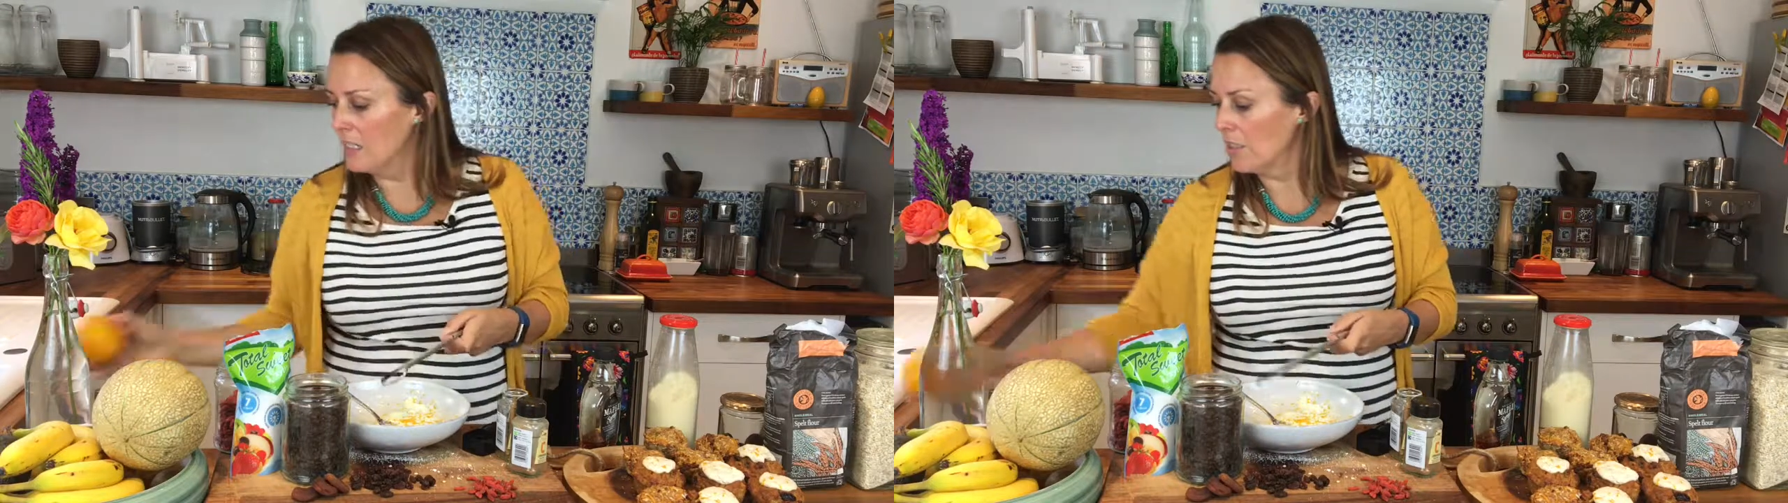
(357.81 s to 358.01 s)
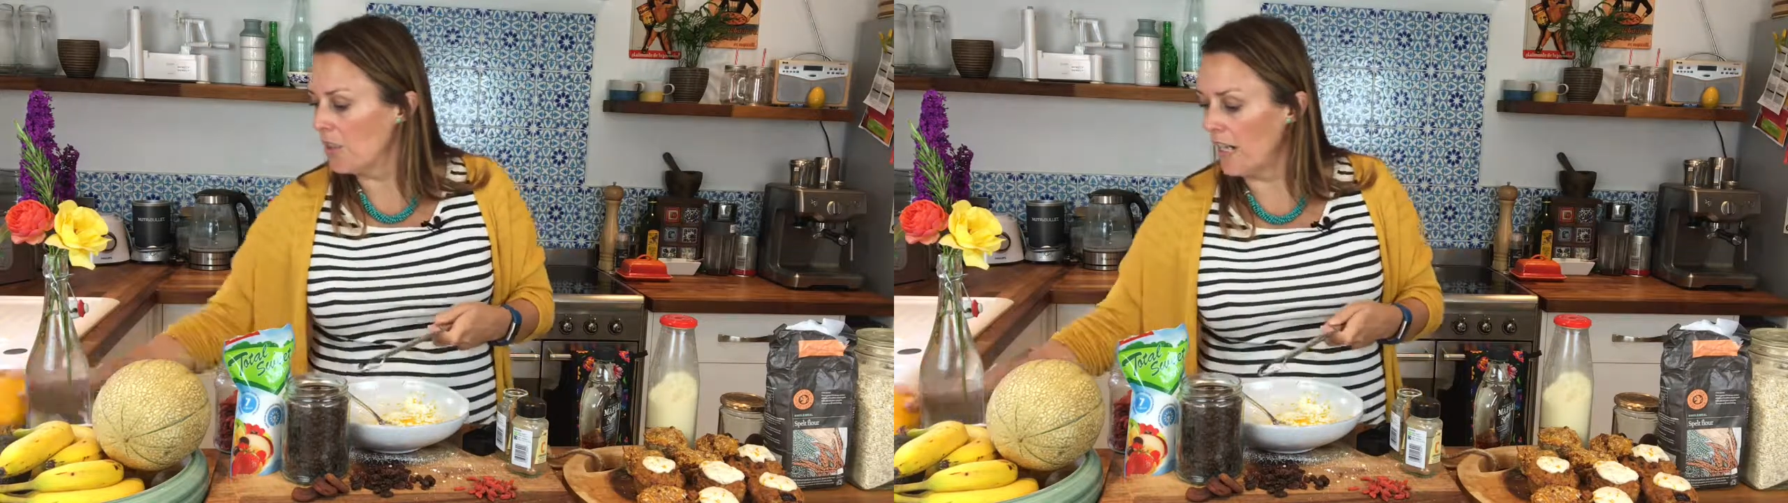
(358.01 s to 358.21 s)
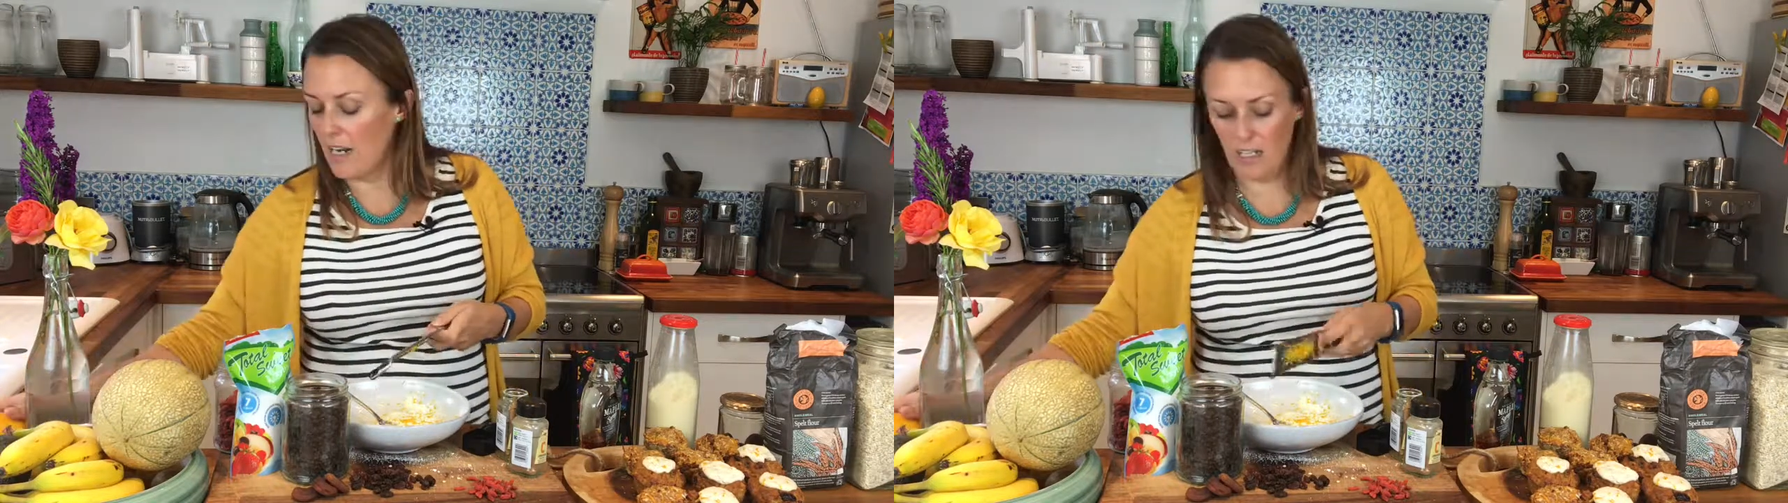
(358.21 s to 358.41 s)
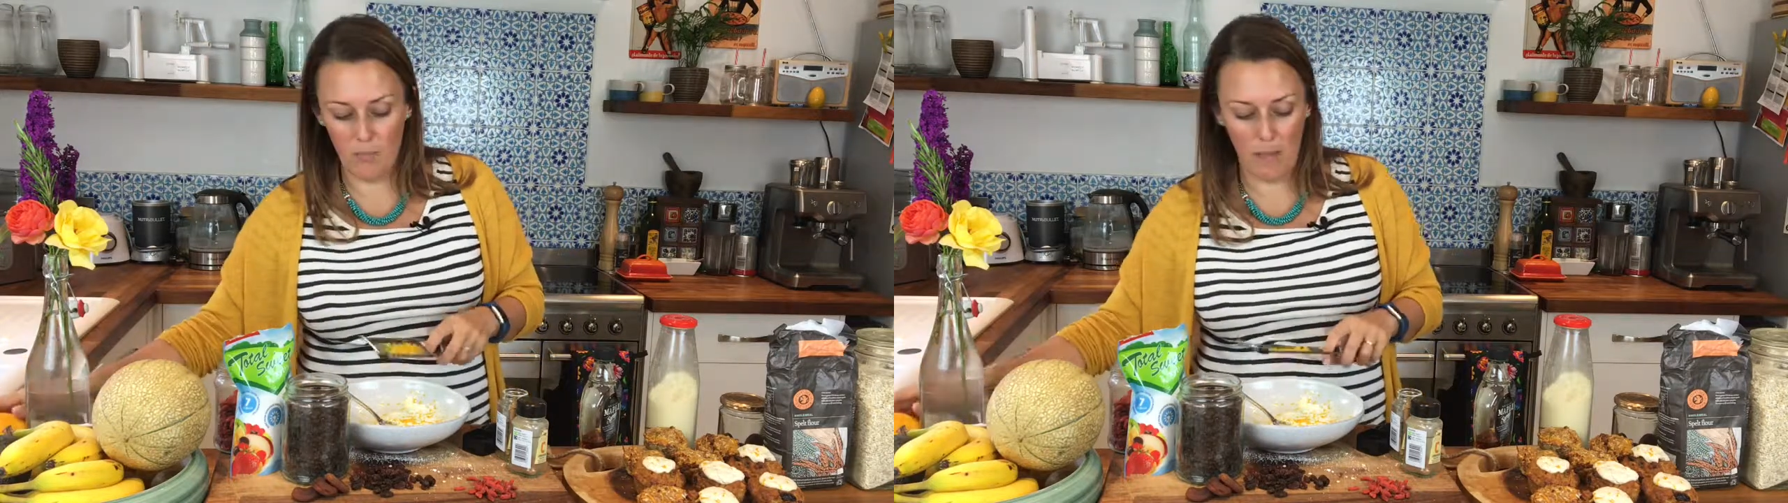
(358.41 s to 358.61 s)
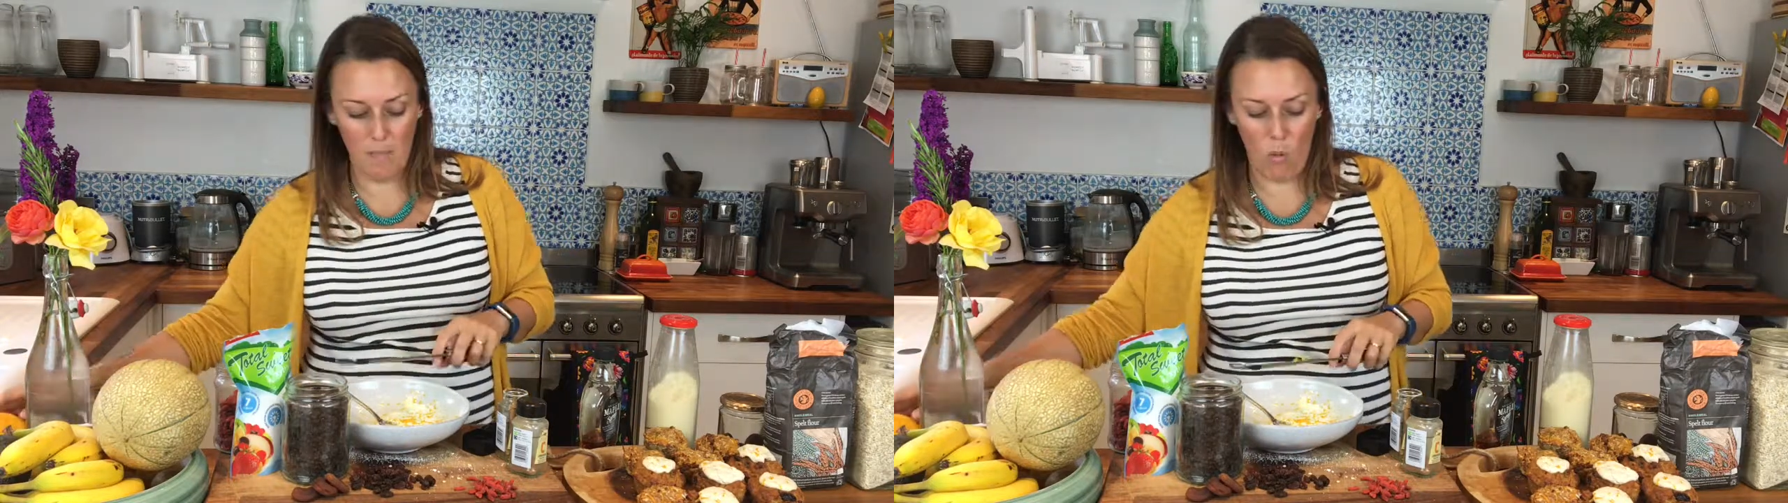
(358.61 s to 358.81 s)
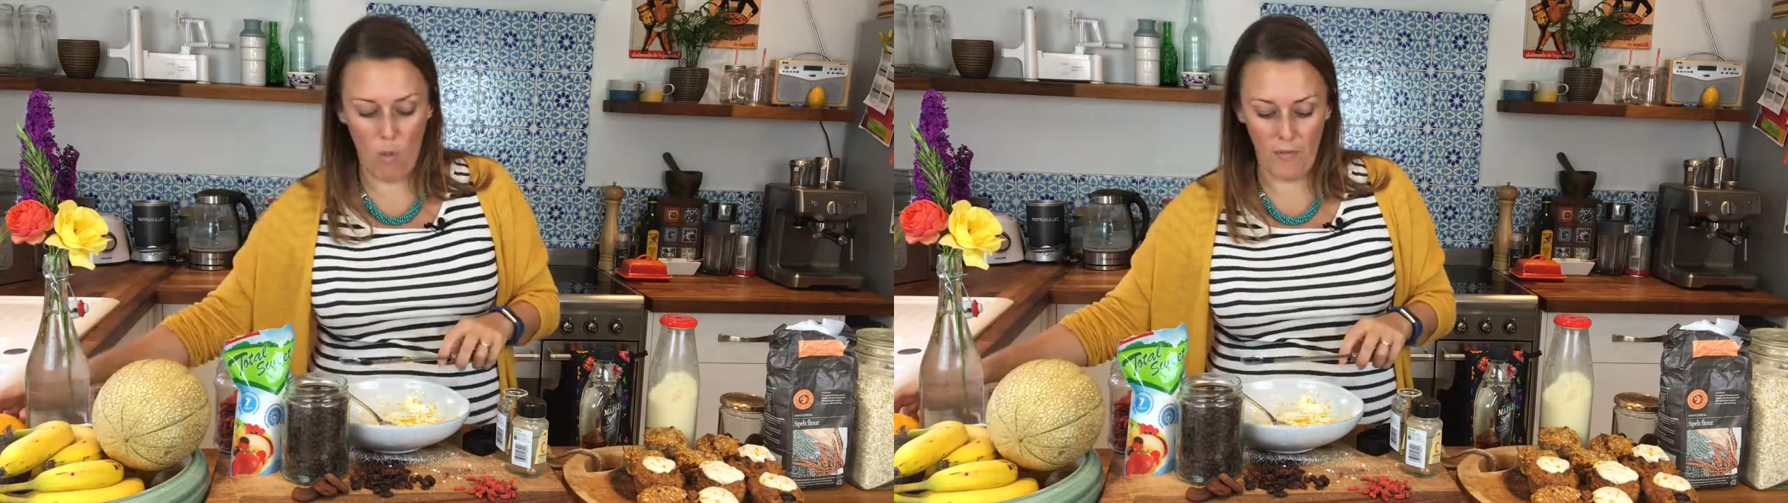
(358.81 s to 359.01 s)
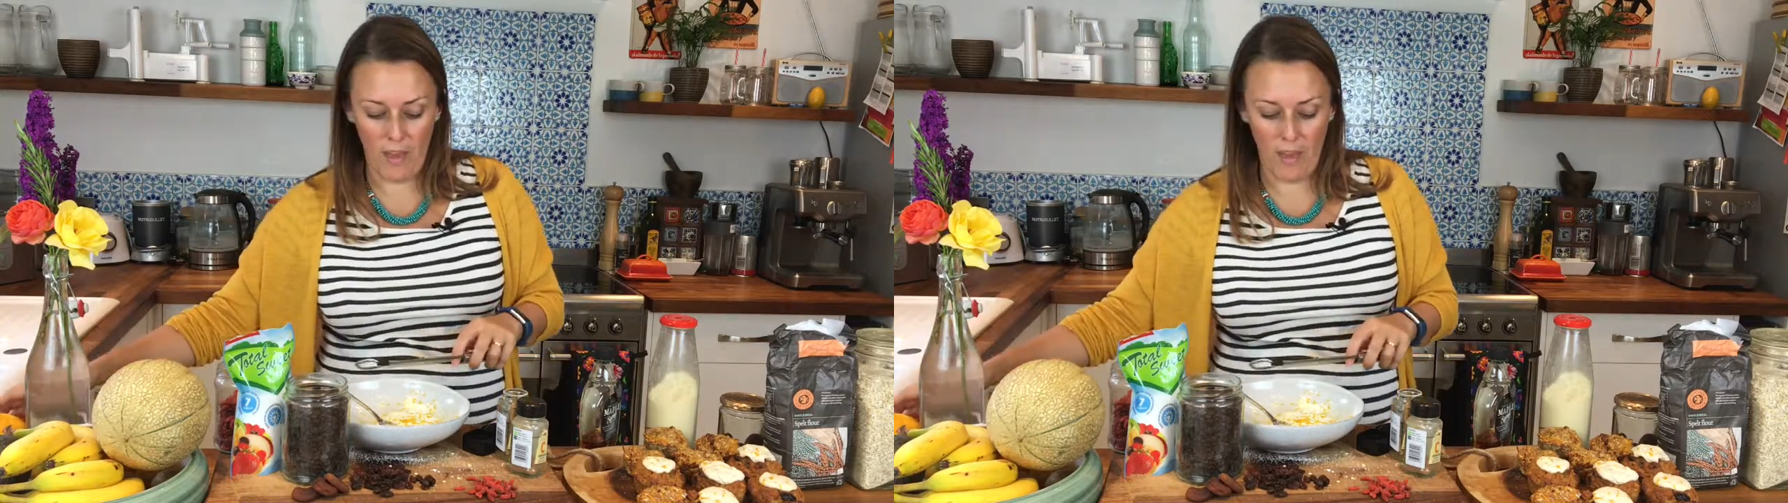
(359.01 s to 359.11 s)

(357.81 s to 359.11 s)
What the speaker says: You could add a little bit more than